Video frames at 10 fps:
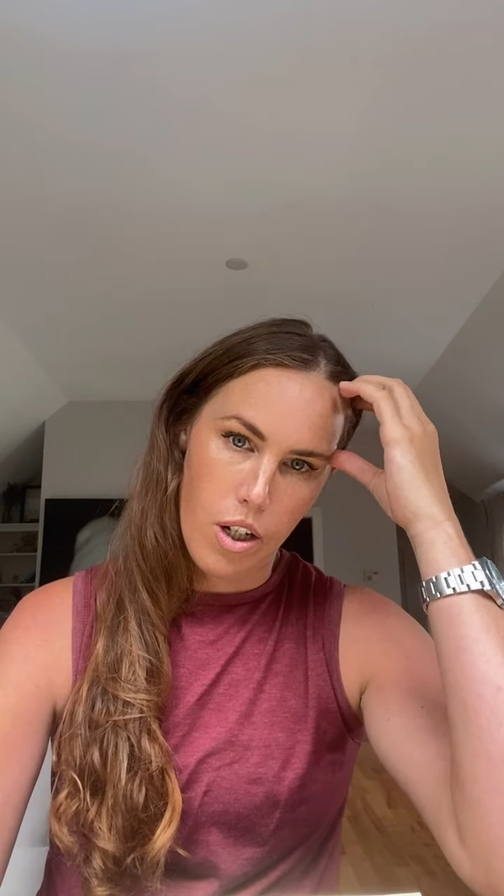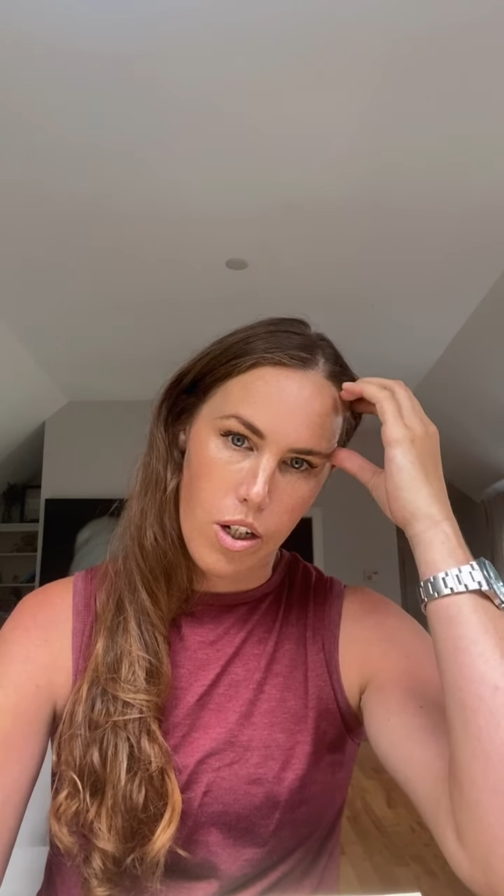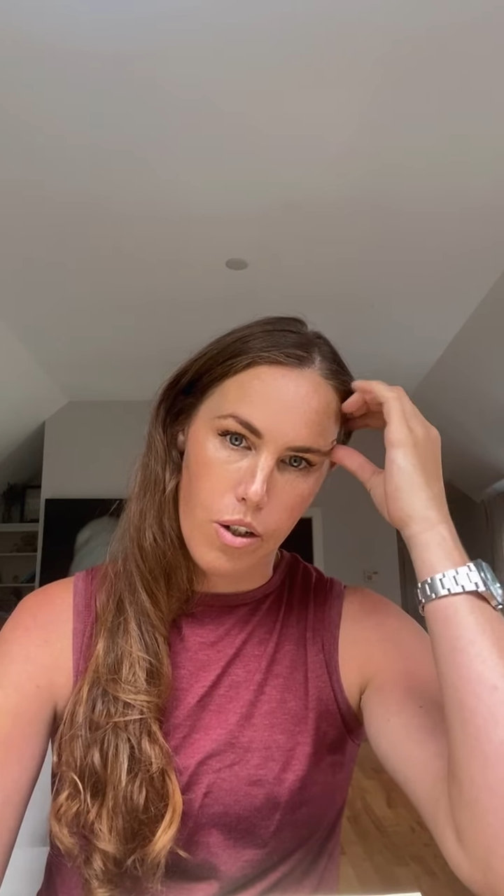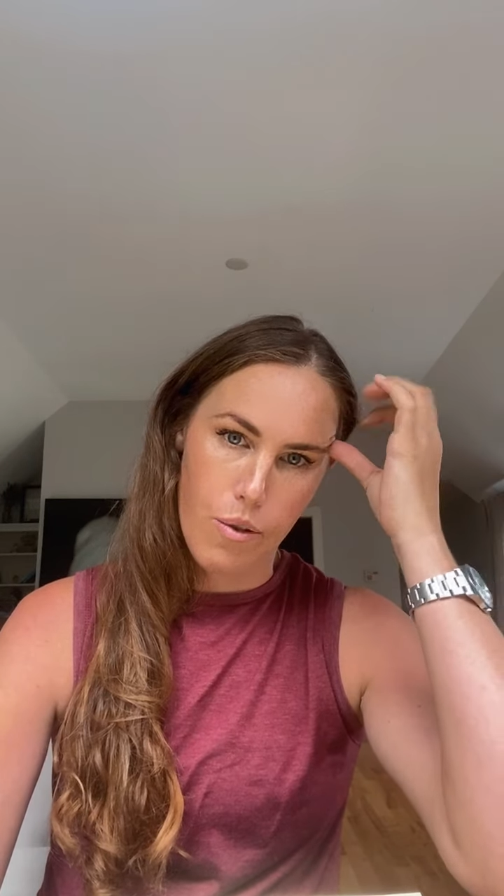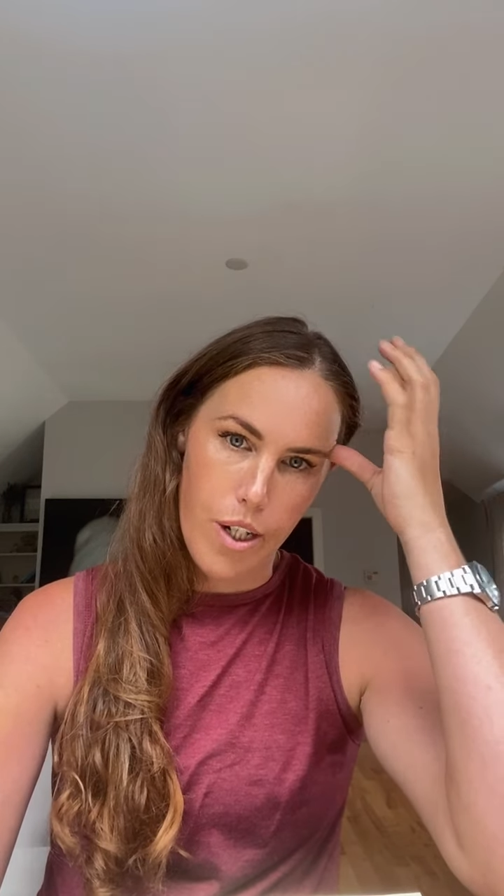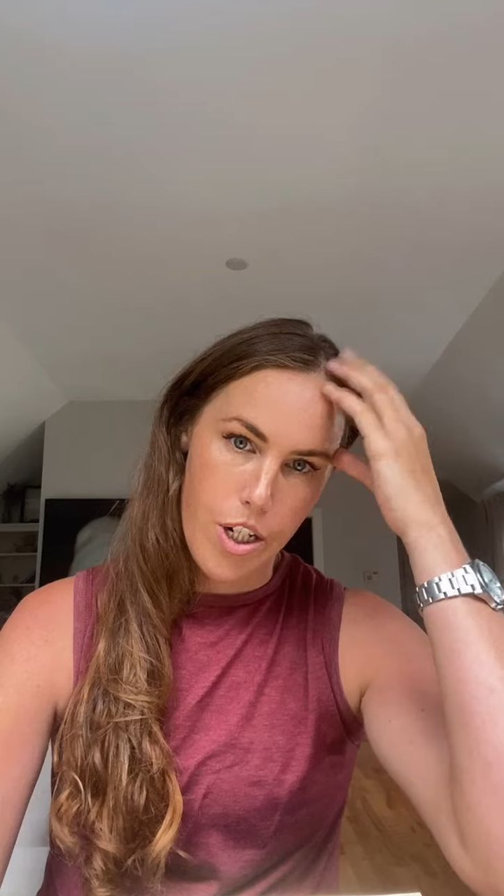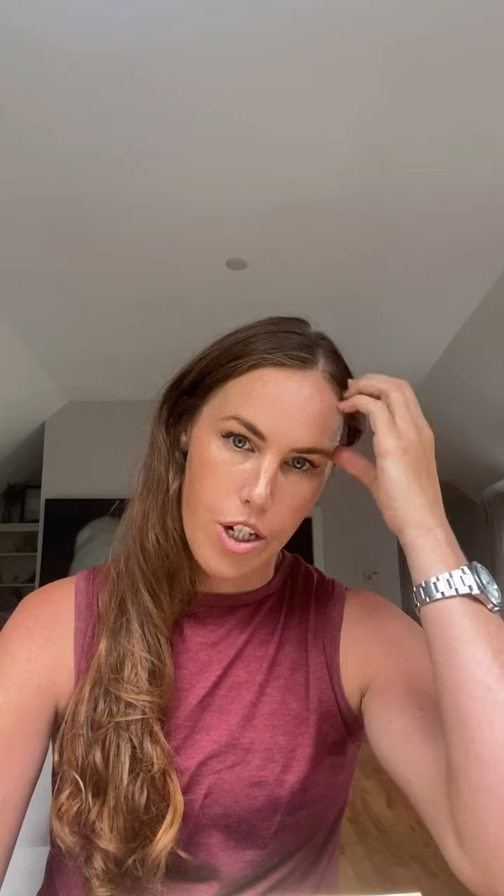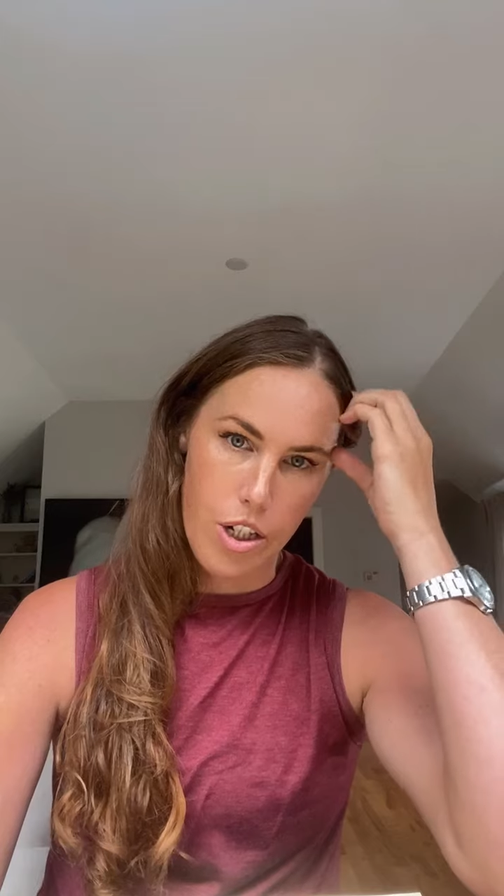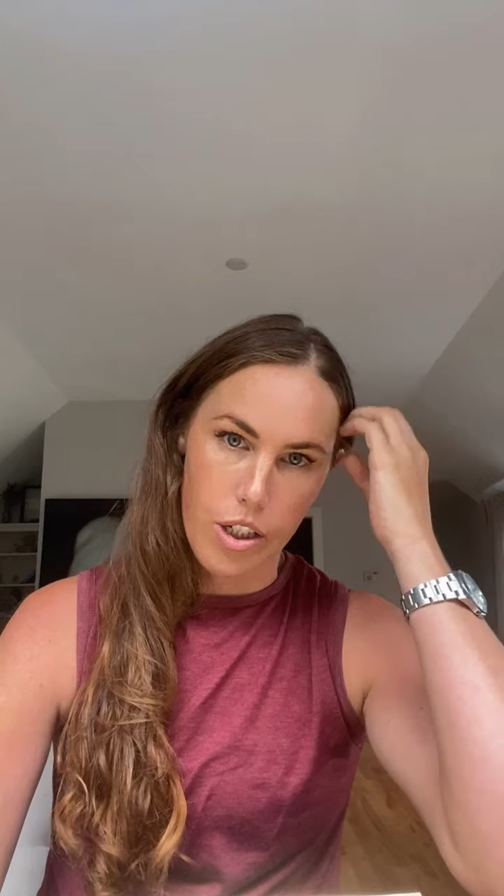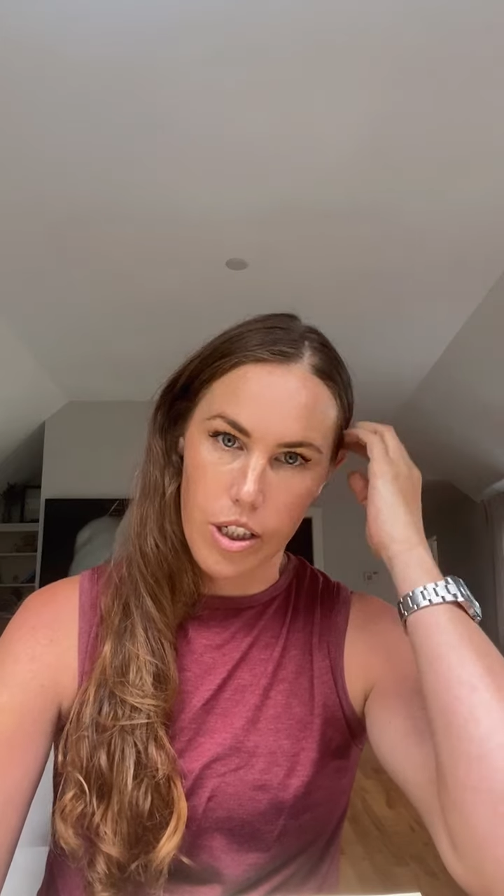her
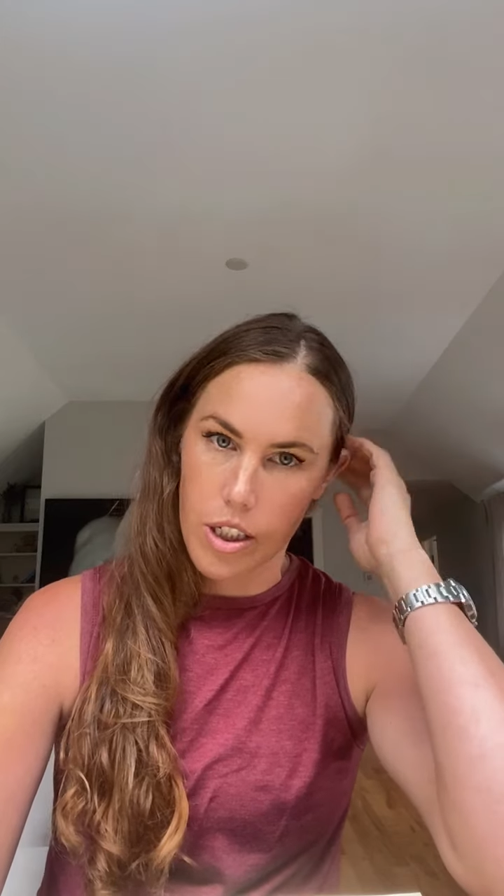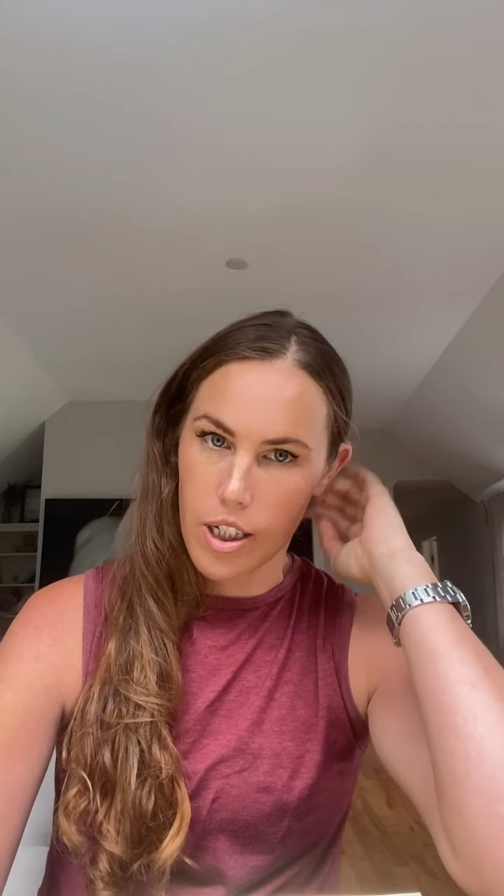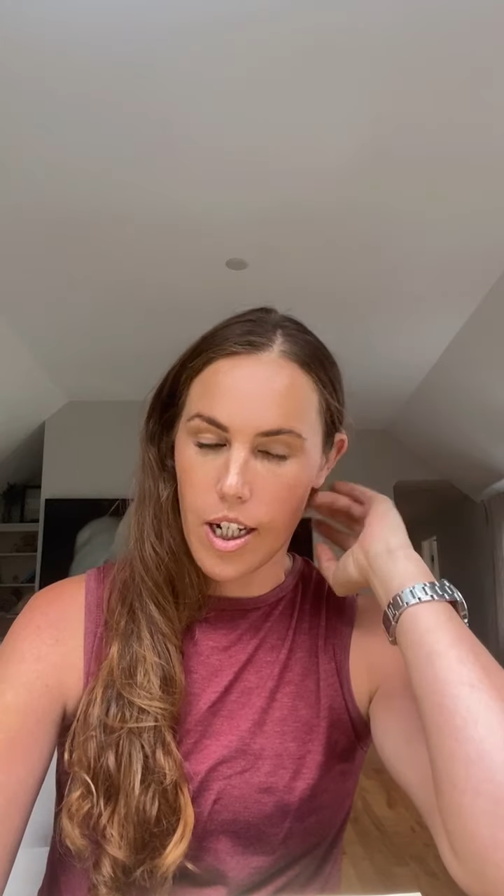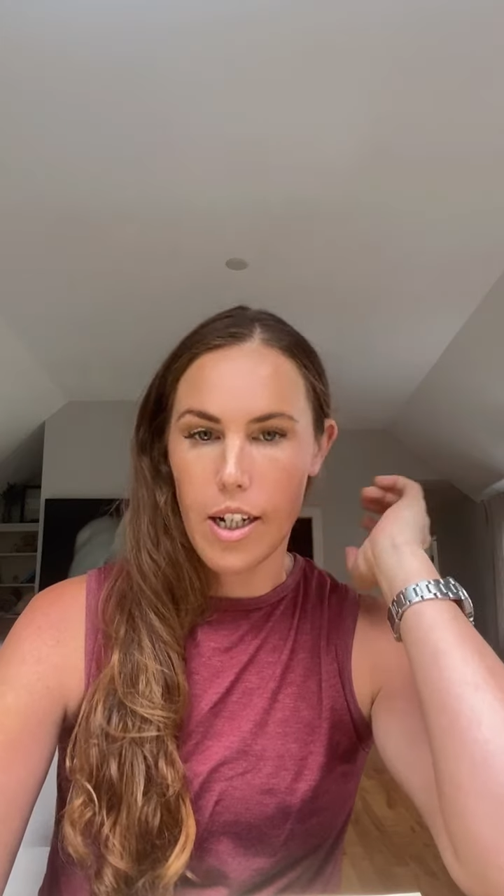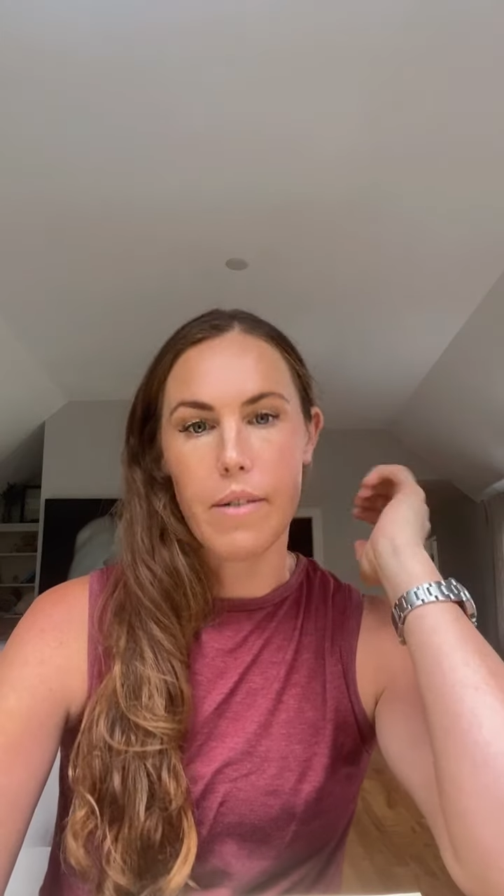original